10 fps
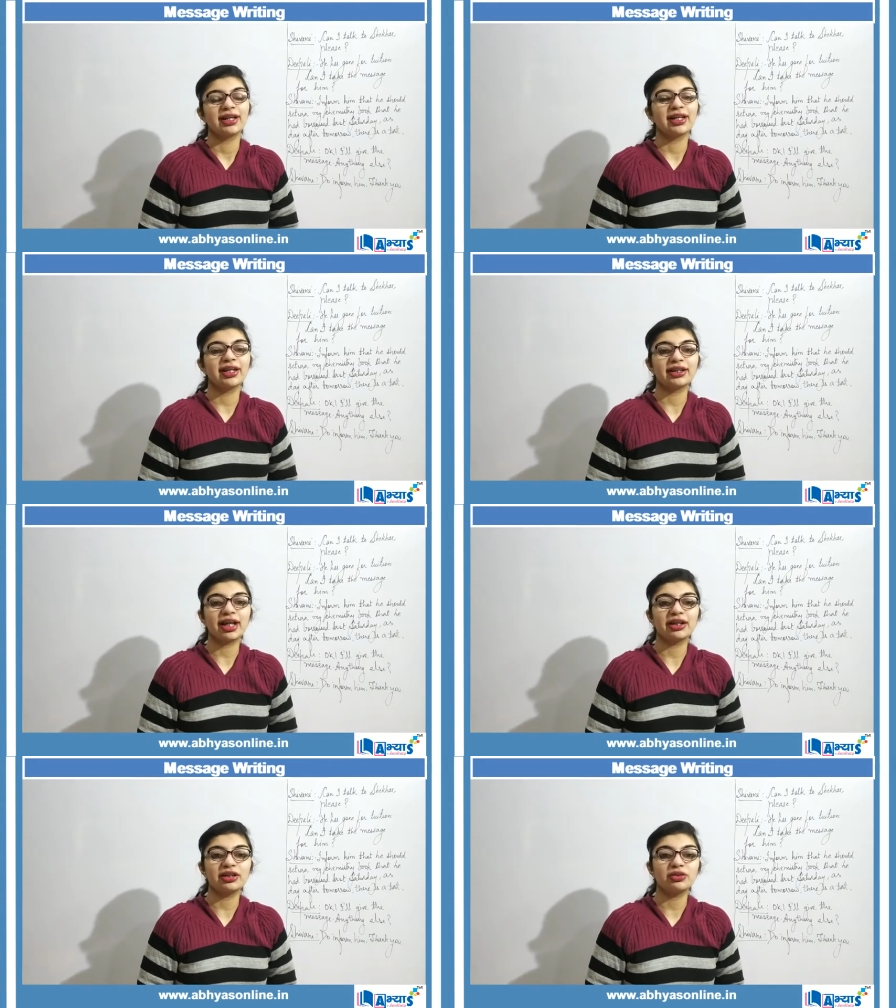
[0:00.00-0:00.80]
Then it
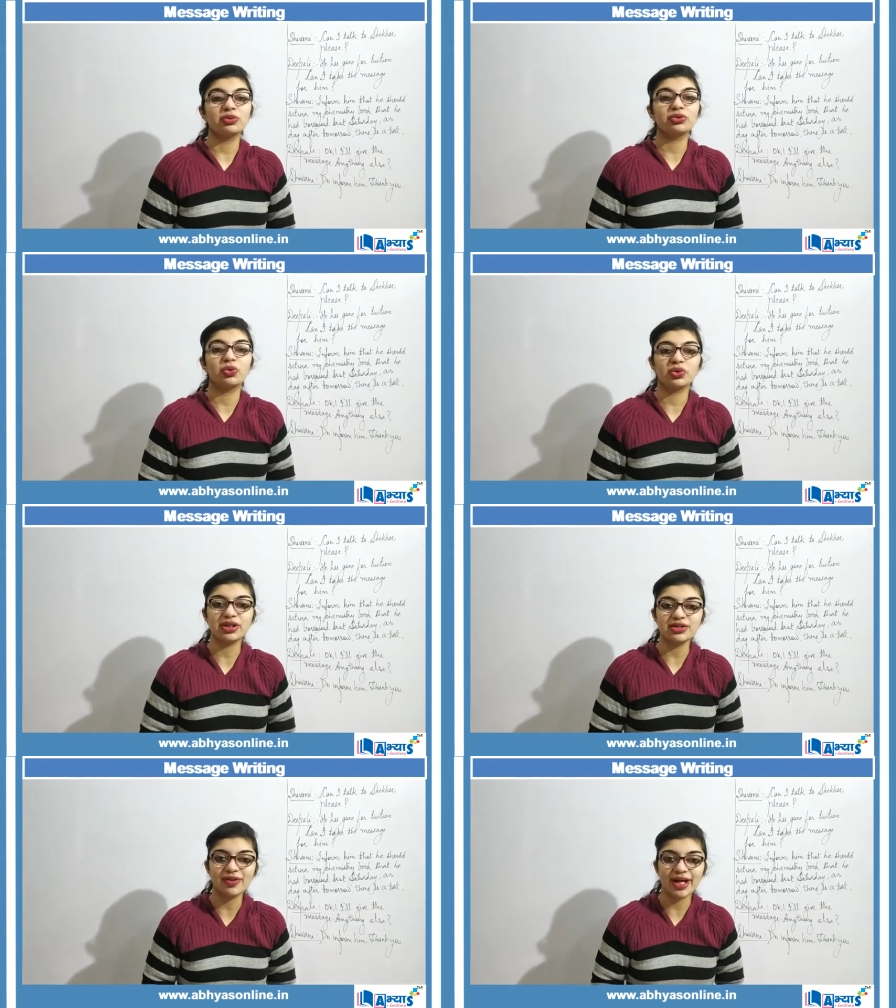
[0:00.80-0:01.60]
can include
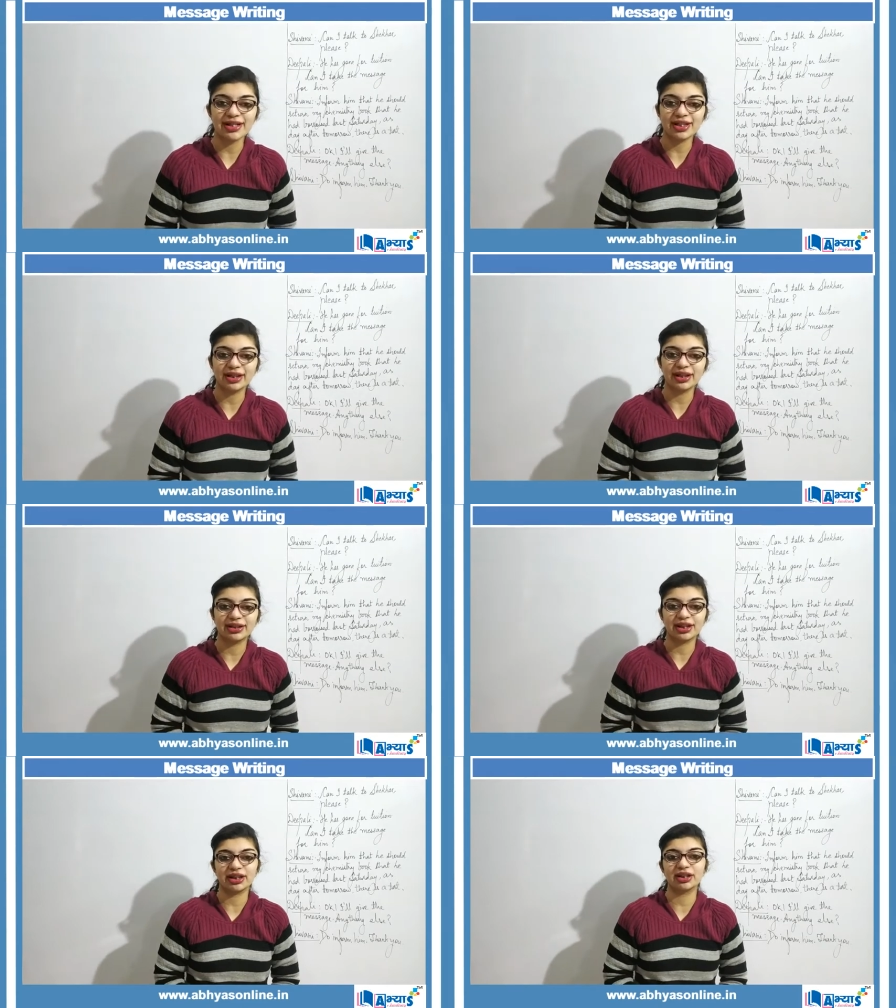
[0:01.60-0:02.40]
notice writing,
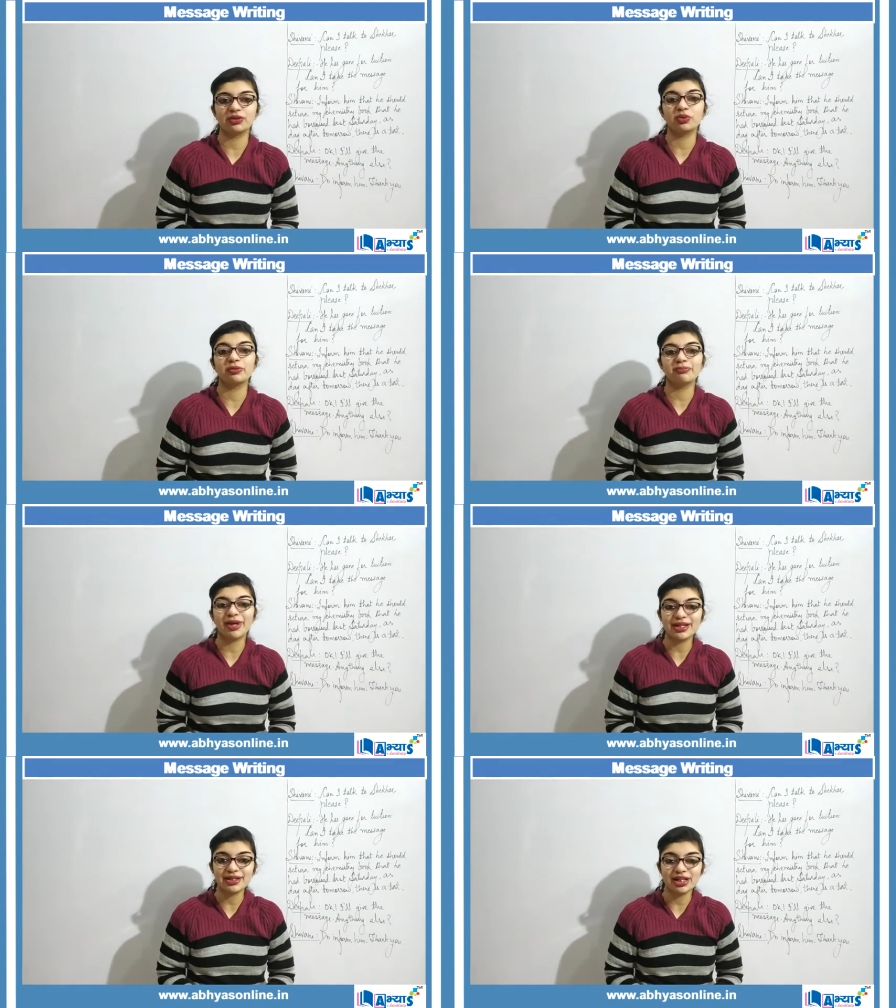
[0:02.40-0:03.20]
it can include
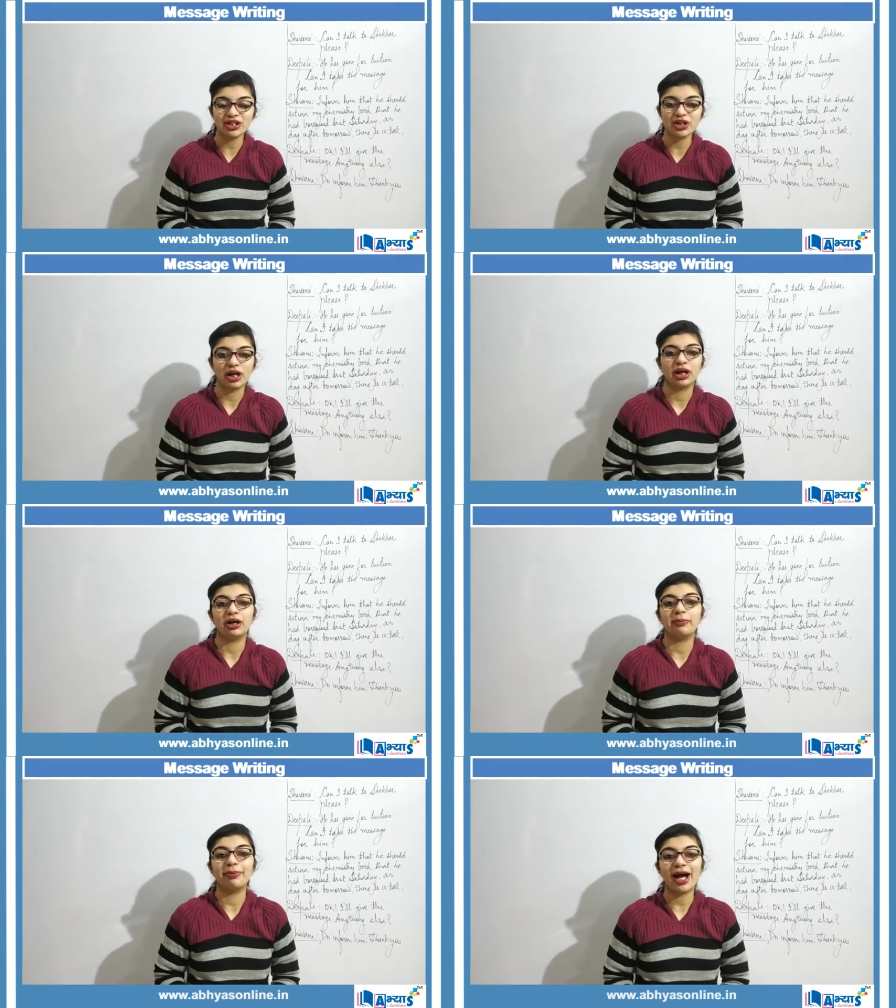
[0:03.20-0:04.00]
message,
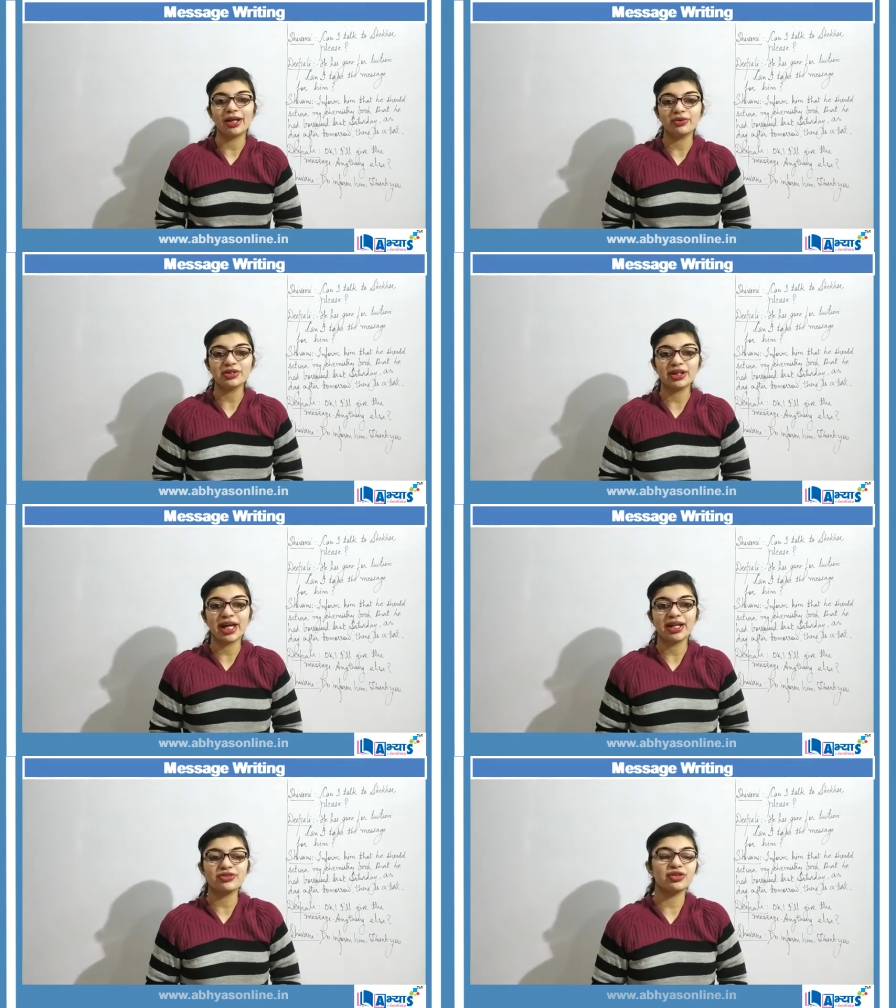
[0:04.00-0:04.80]
a bio
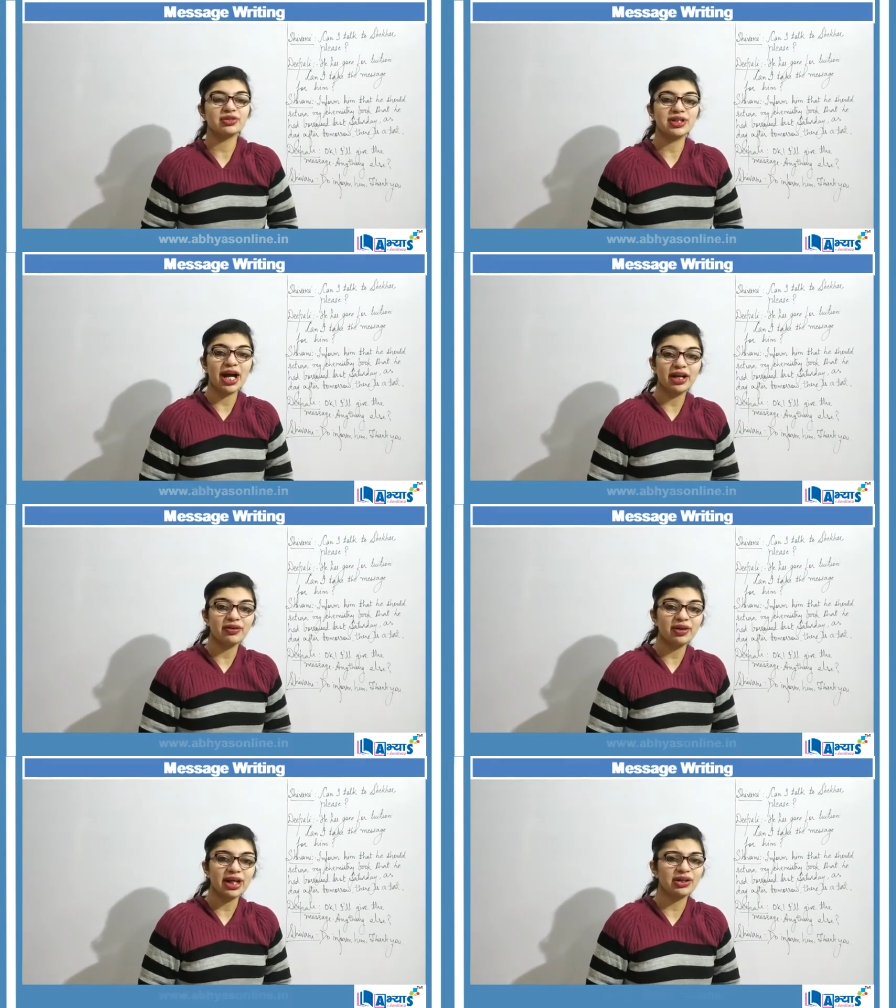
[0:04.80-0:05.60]
sketch,
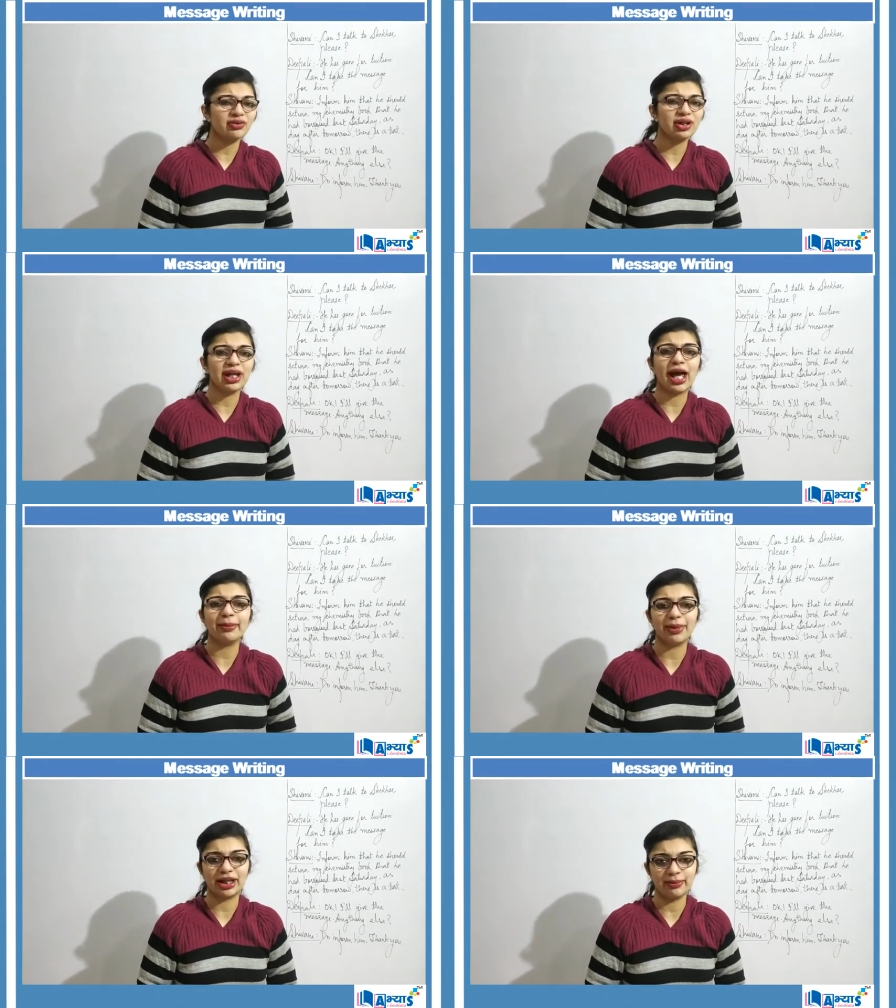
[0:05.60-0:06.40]
diary entry
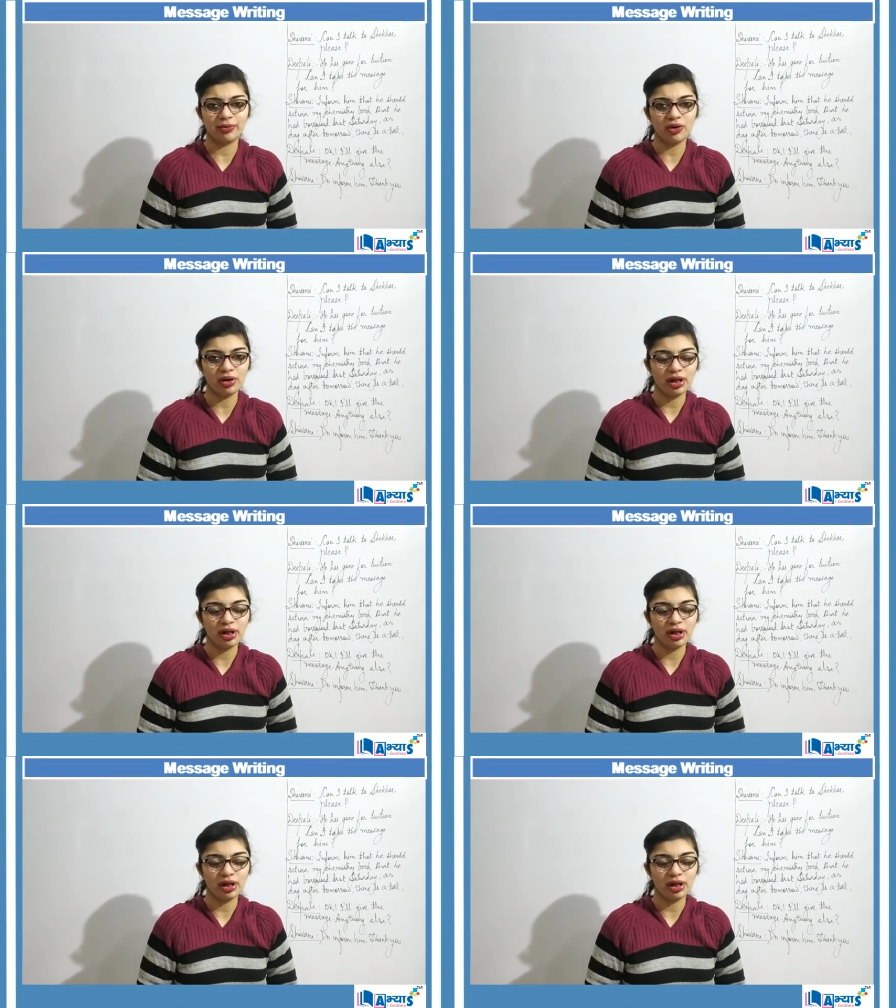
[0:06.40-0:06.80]
and many more.